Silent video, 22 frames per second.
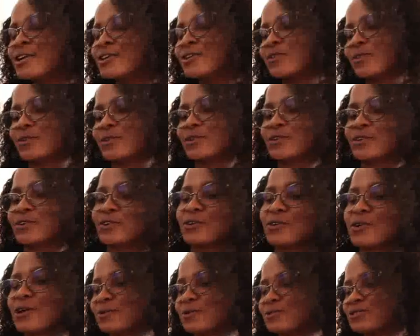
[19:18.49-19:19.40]
you
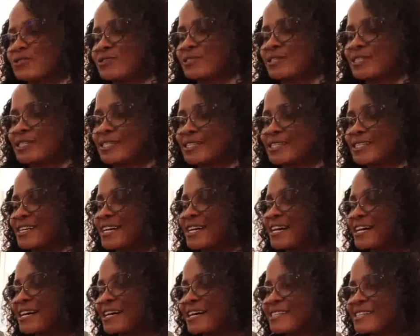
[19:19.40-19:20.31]
know, I was reading
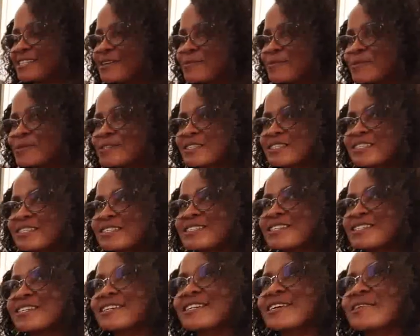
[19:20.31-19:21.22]
someone's
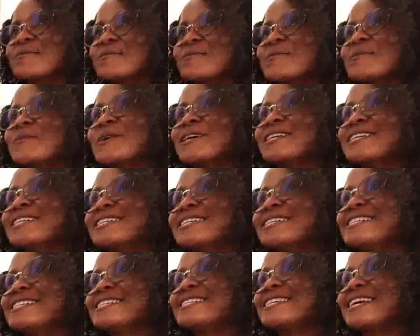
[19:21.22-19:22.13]
Instagram, and
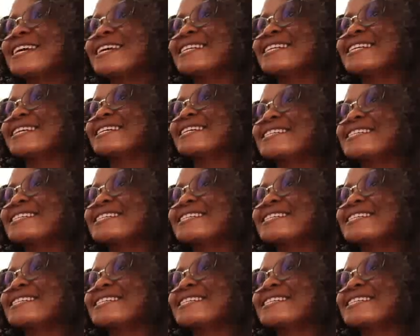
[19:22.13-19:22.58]
he said